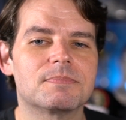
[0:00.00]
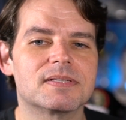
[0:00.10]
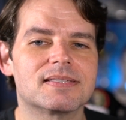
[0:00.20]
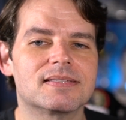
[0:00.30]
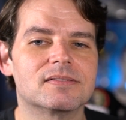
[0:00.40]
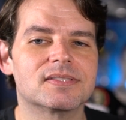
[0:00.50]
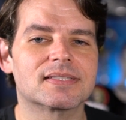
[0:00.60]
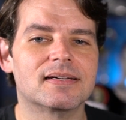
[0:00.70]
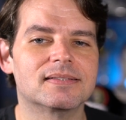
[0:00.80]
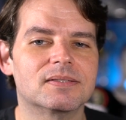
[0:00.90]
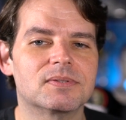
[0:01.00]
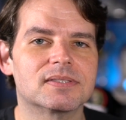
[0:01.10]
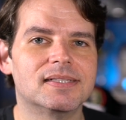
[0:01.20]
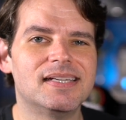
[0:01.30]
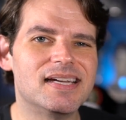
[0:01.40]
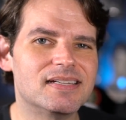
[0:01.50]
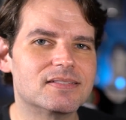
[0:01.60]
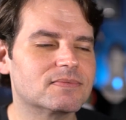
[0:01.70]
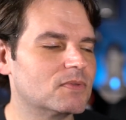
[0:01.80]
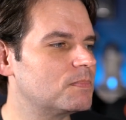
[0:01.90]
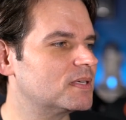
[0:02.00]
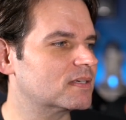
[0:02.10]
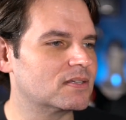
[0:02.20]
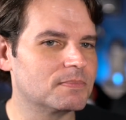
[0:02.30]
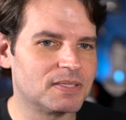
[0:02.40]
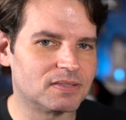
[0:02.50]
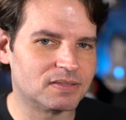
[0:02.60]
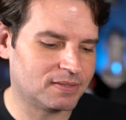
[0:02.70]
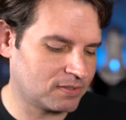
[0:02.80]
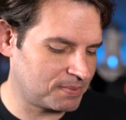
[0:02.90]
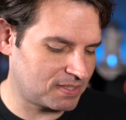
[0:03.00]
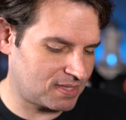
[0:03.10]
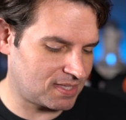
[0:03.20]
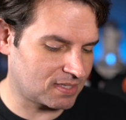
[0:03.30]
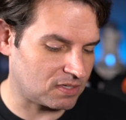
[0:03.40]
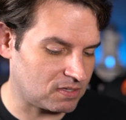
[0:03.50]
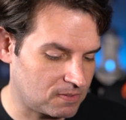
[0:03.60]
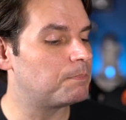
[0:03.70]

but still is the kind of thing where like, yeah, just hoping it could have been a little bit thicker.